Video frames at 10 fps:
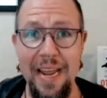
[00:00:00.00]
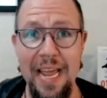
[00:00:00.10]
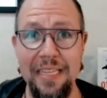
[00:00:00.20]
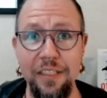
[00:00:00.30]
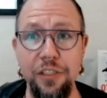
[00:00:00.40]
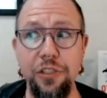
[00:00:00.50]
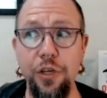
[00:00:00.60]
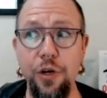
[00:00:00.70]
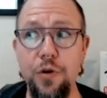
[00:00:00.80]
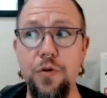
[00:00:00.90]
it's
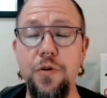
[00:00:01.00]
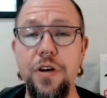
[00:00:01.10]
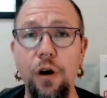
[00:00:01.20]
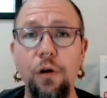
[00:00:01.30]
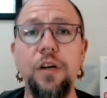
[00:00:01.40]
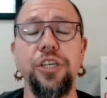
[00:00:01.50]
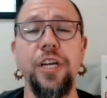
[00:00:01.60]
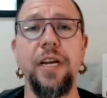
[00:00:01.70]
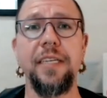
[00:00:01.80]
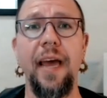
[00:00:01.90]
so
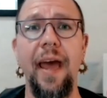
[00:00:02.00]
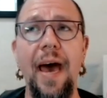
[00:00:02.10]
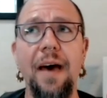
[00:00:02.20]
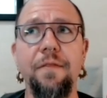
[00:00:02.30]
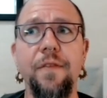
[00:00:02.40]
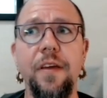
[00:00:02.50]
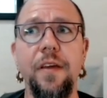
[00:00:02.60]
nourishing to have